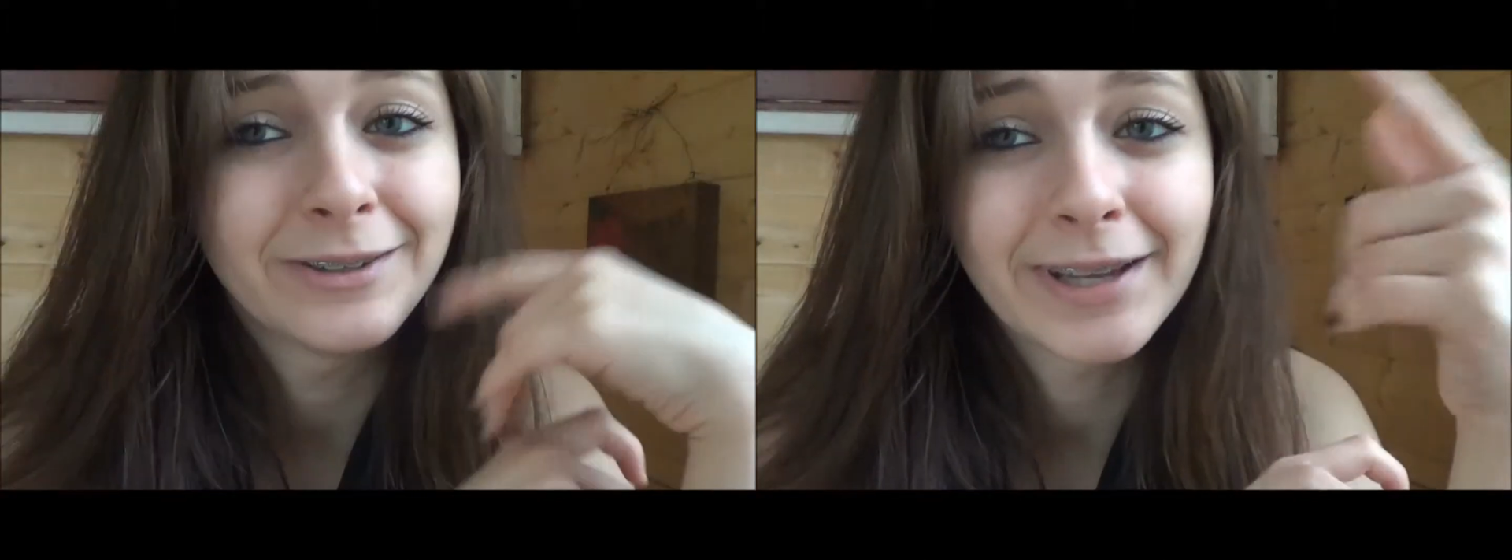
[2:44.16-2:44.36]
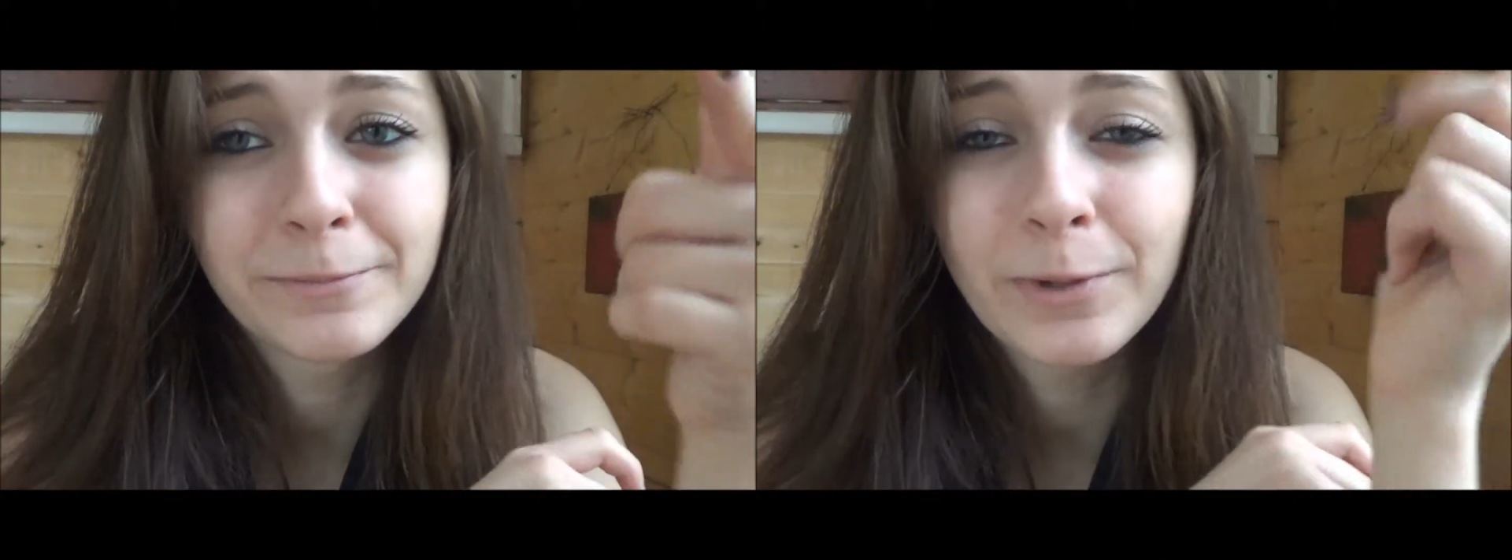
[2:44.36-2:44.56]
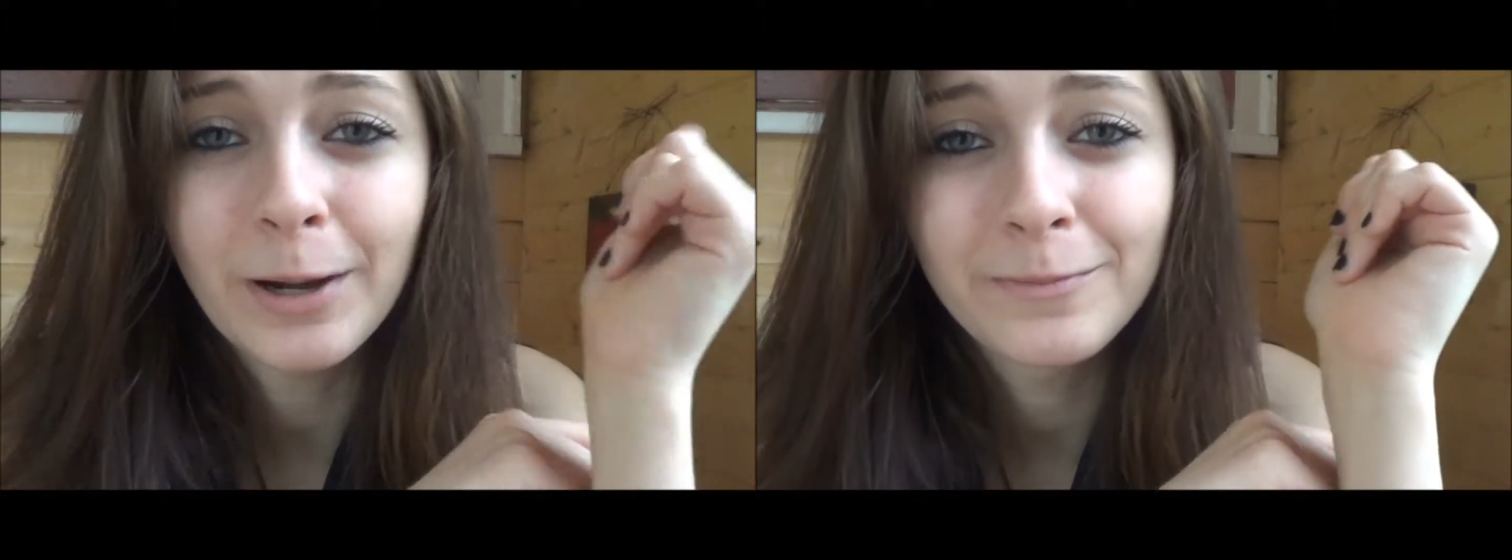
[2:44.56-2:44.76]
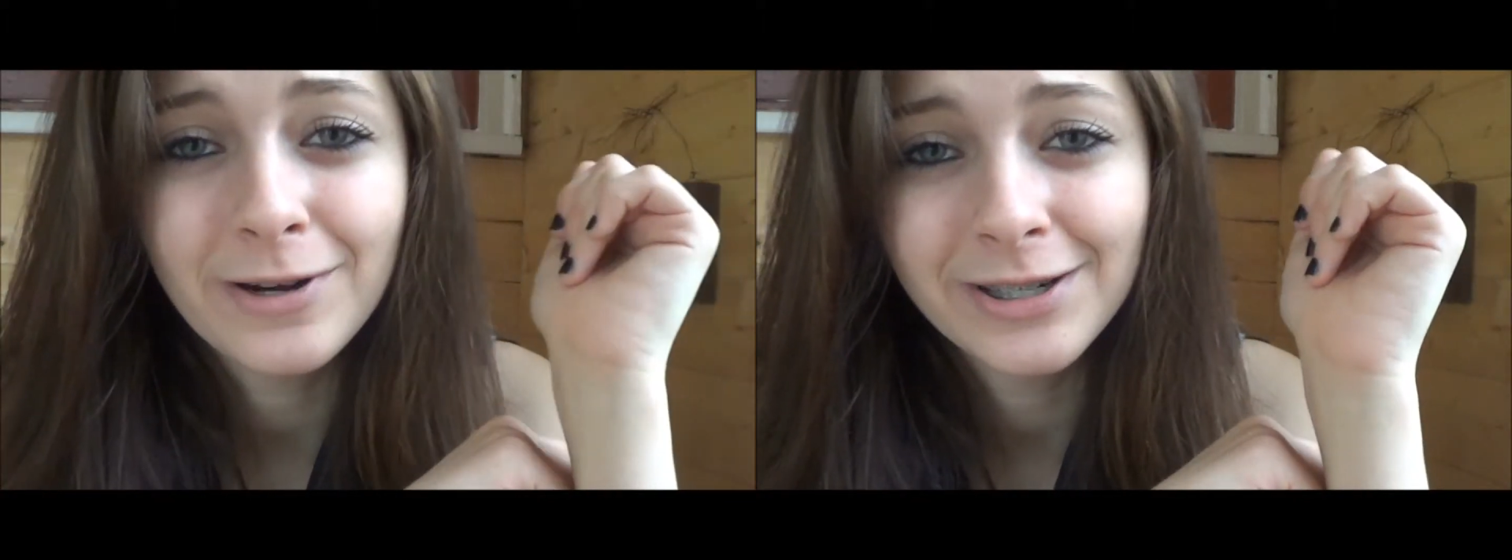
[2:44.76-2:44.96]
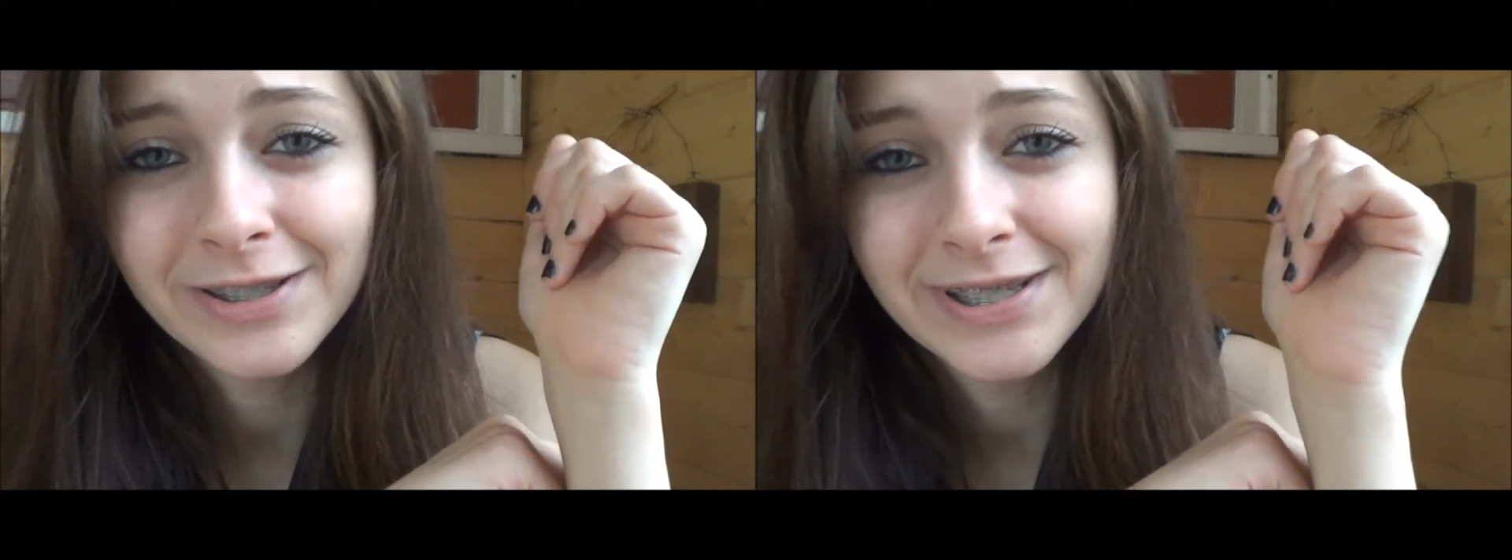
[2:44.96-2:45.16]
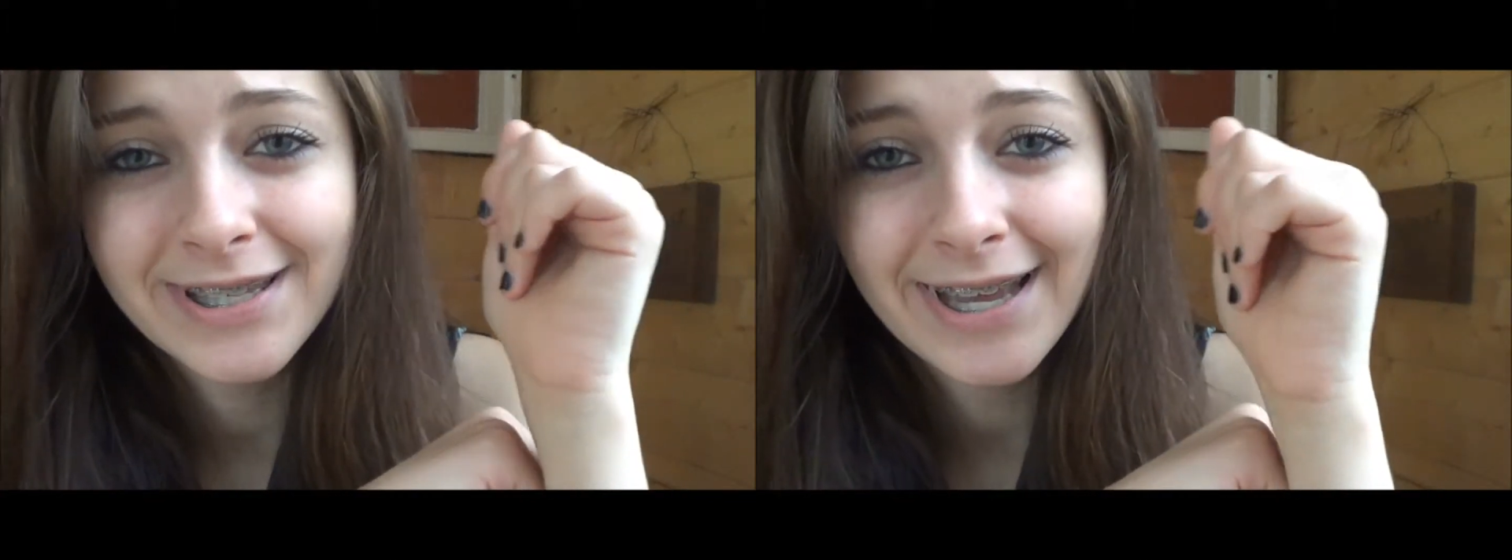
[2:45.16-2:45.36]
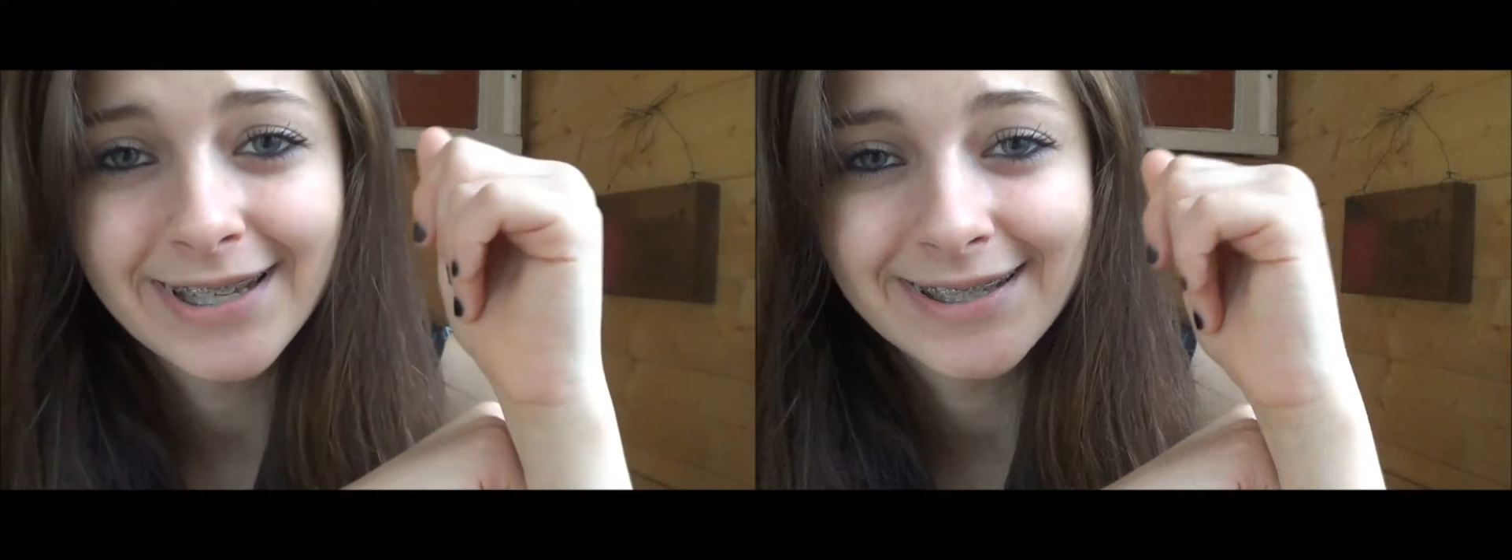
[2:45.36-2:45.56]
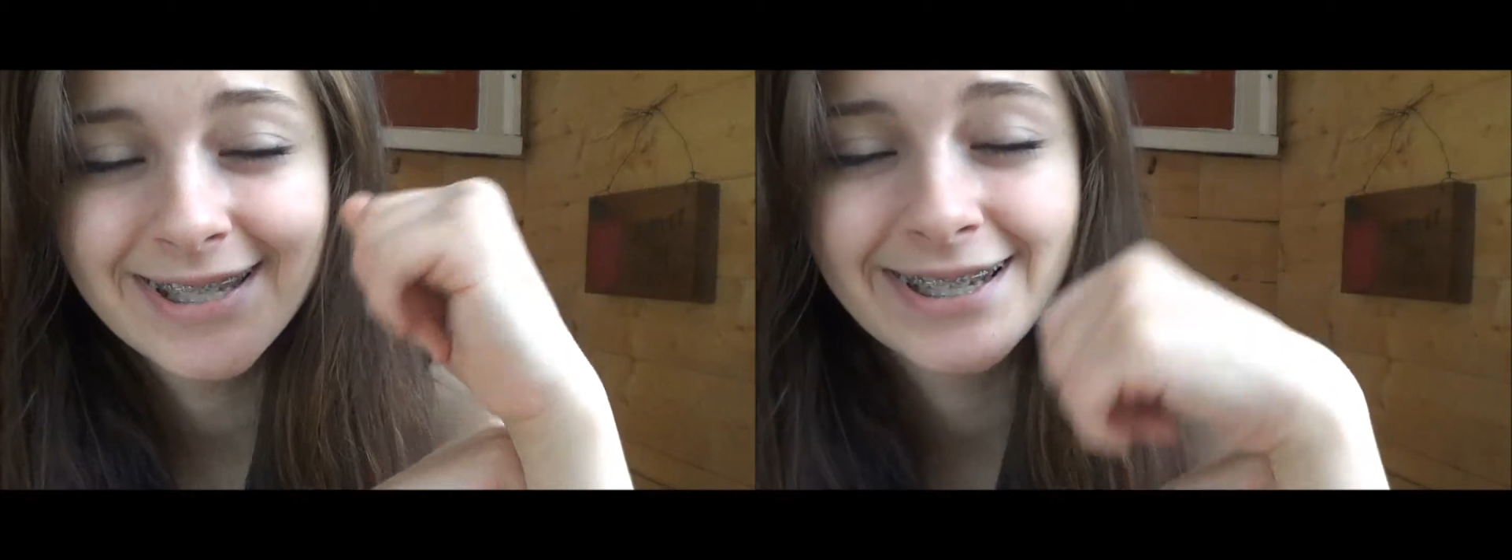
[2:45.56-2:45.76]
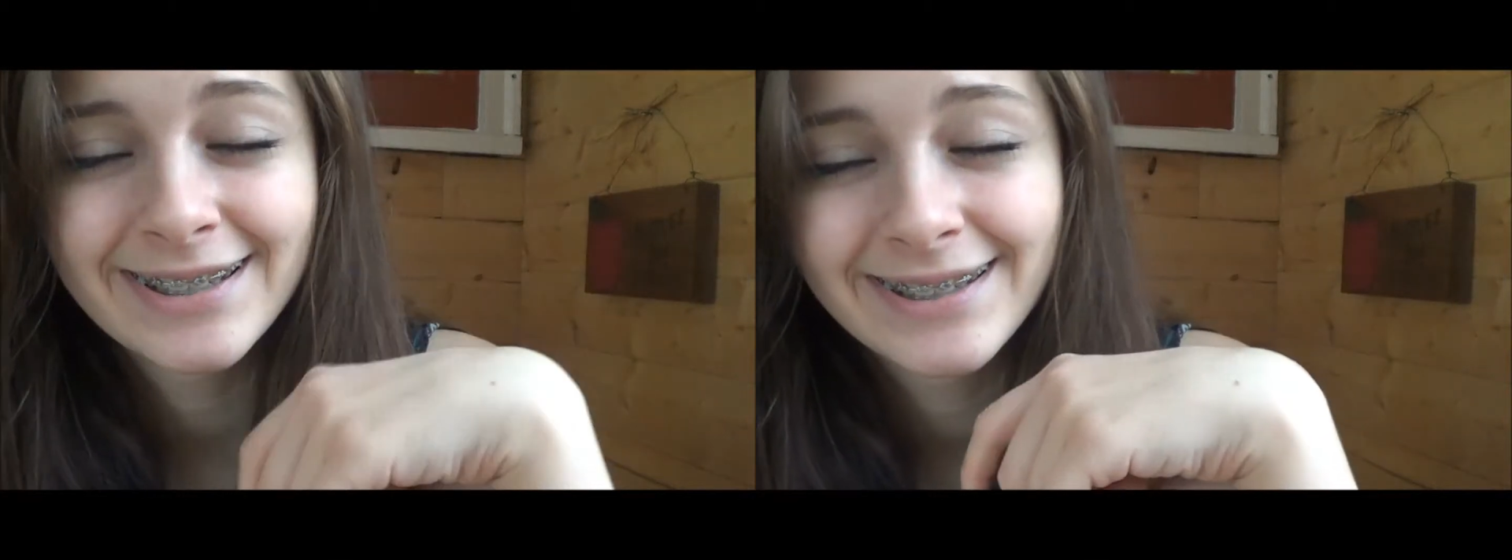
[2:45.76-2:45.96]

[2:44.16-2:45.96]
know, like Bob Marley says,